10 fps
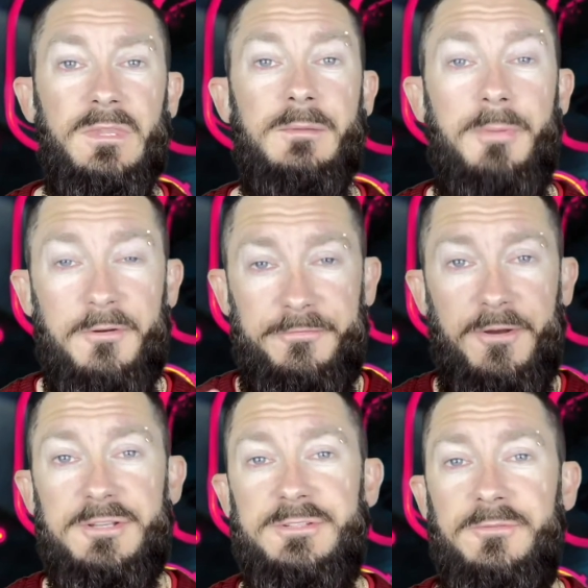But
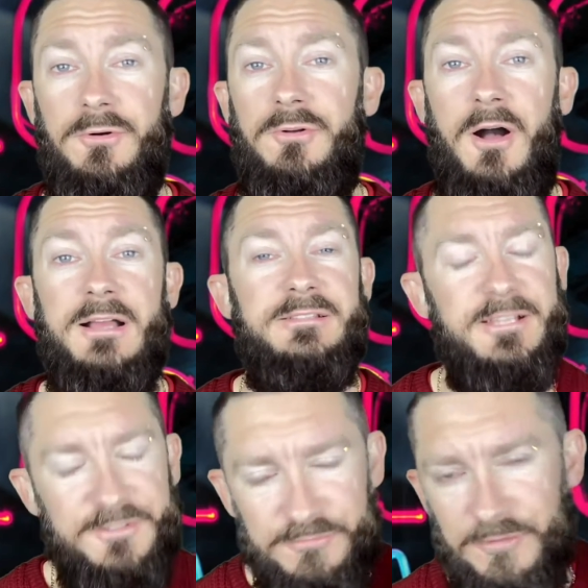first of all, guys,
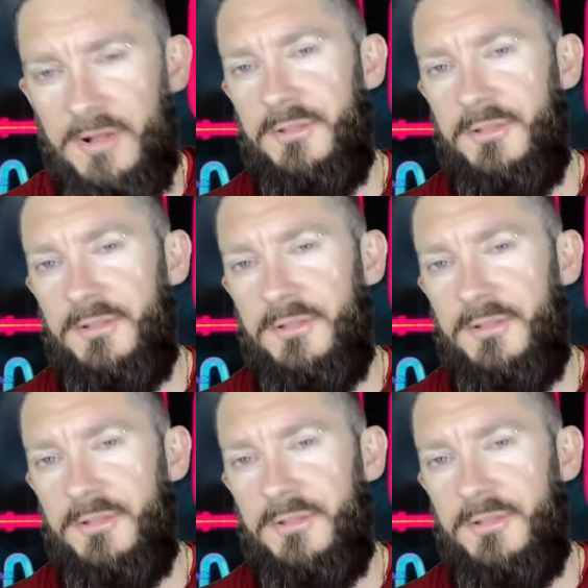let's roll